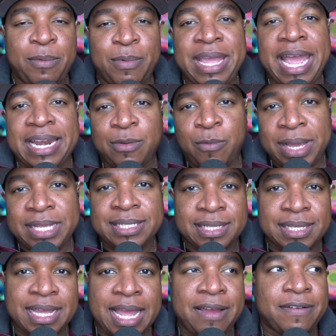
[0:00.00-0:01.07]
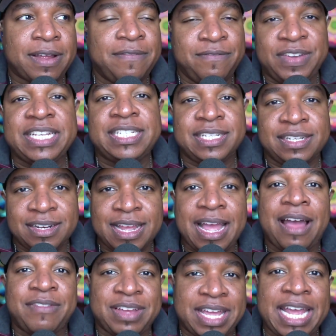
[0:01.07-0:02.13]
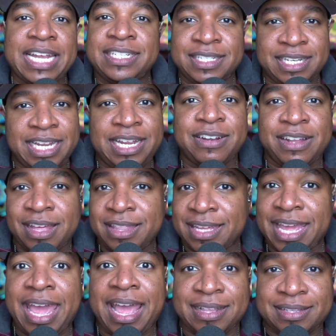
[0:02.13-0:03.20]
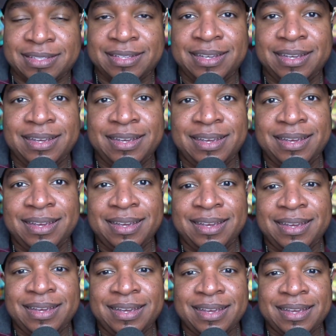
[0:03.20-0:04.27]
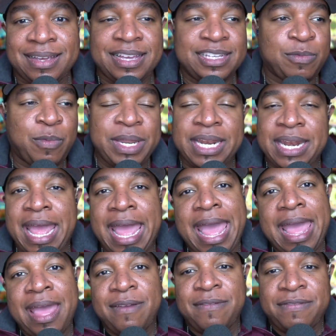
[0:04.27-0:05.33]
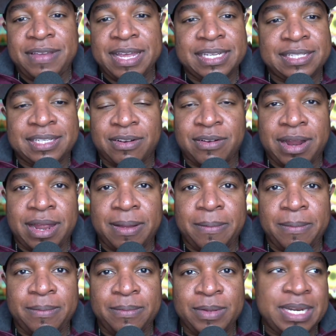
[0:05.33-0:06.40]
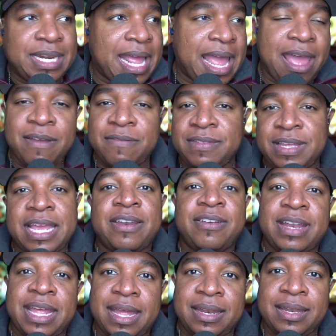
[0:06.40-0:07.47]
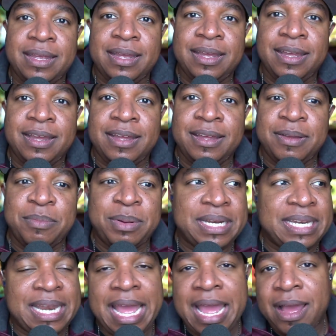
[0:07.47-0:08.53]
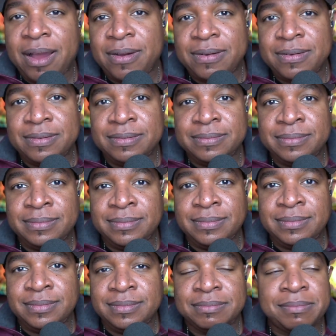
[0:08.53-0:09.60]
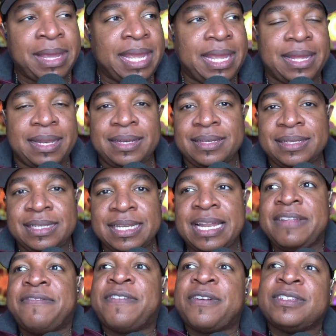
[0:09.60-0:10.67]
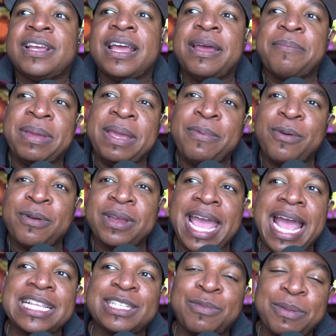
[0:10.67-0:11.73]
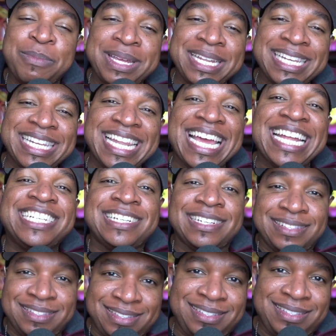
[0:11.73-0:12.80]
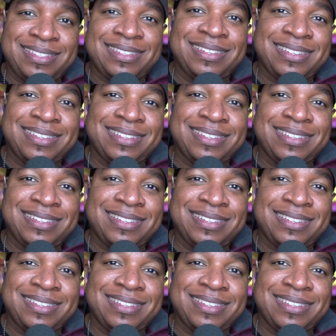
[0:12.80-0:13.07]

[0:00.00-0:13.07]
we had to wait till the convention or the convocation to hear the other cats, because we didn't have Instagram, we didn't have the internet, but now. Man, first cats would be legends.